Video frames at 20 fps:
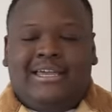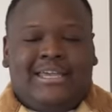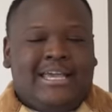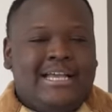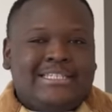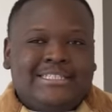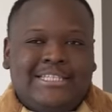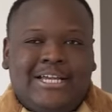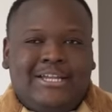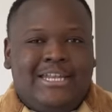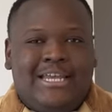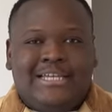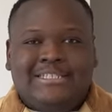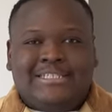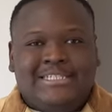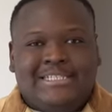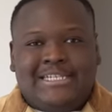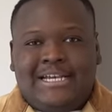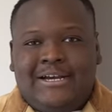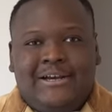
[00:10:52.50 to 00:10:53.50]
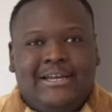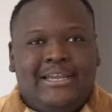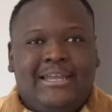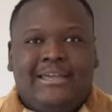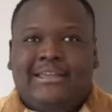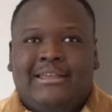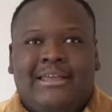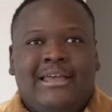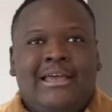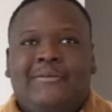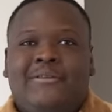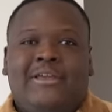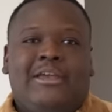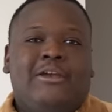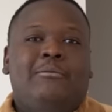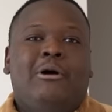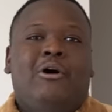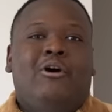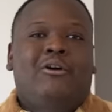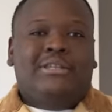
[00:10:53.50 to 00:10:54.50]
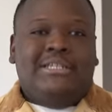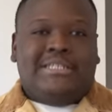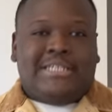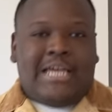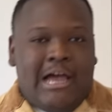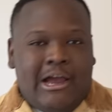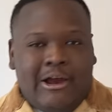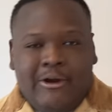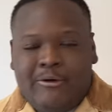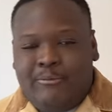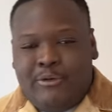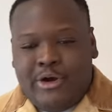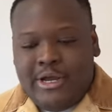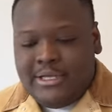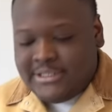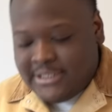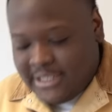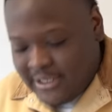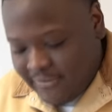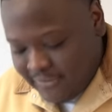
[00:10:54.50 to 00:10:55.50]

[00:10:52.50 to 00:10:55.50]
it's not necessary. Yeah. Like thinking about all these higher brands and